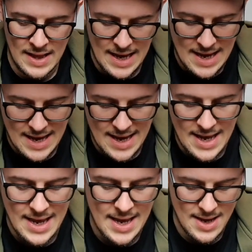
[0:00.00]

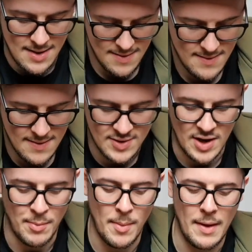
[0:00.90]
So
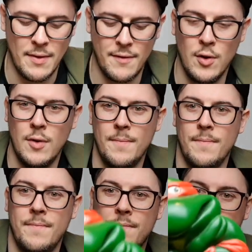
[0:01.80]
put that on the floor.
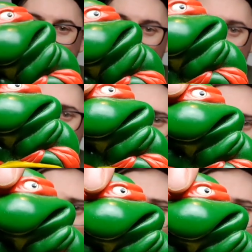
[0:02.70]
Raphael